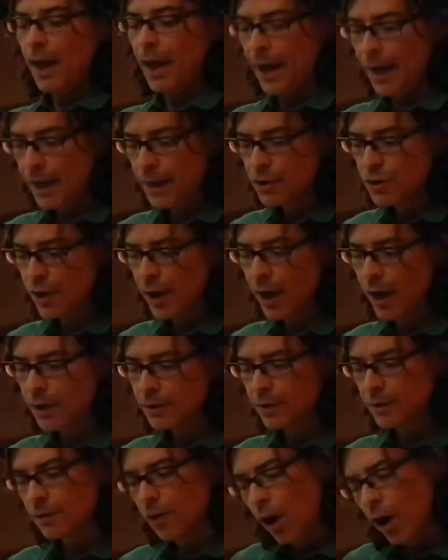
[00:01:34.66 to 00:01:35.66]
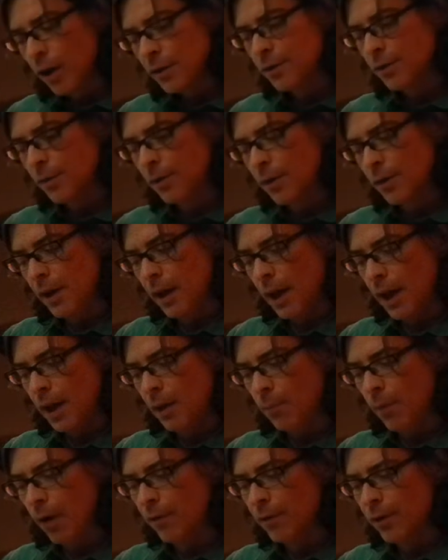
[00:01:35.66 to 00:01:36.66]
Ajax is also the
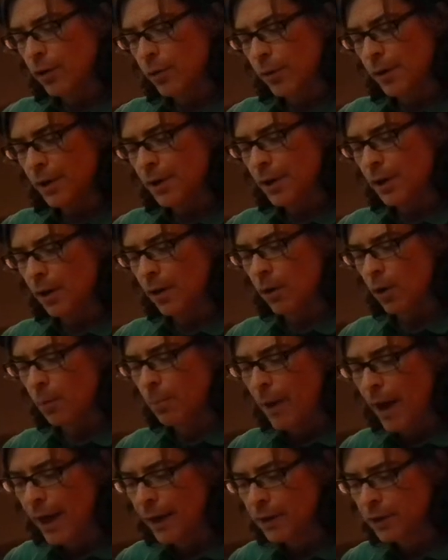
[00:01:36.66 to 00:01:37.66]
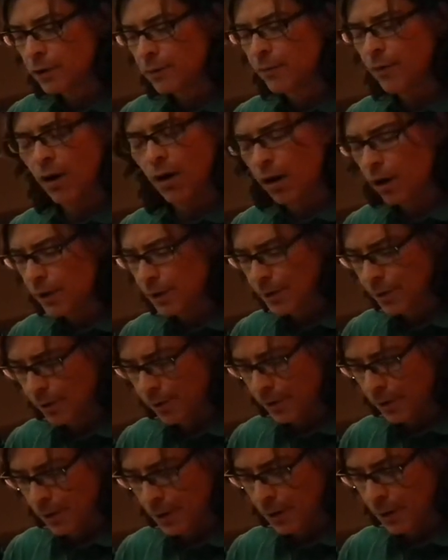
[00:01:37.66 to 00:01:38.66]
name of a Greek hero banished for all
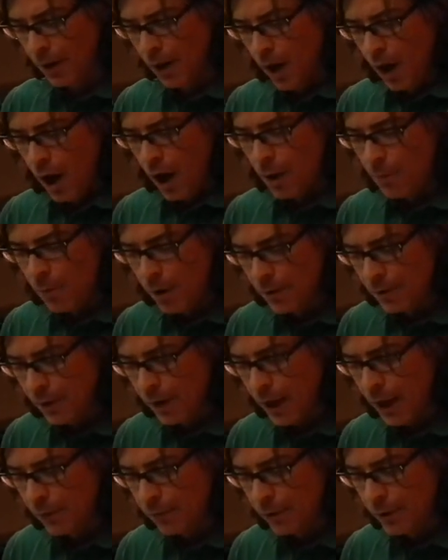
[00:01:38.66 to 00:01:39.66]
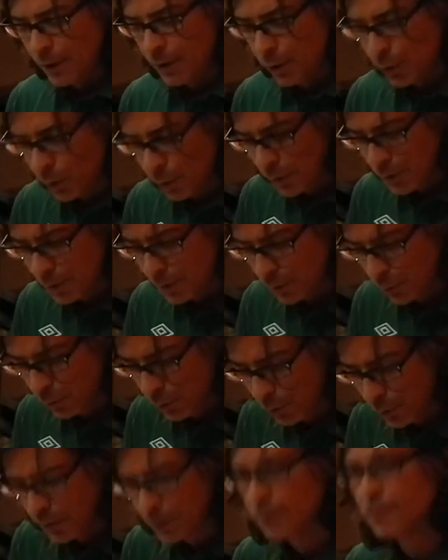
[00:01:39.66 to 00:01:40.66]
eternity among the heavily touristed
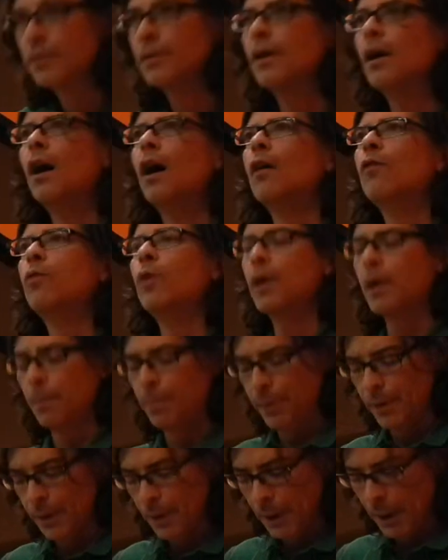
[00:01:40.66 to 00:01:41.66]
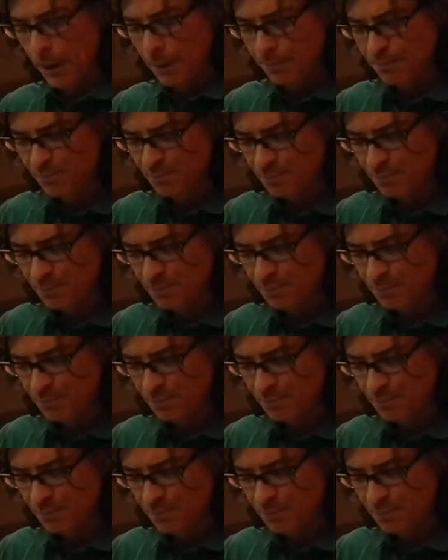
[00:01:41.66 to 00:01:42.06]
ruins of Wikipedia.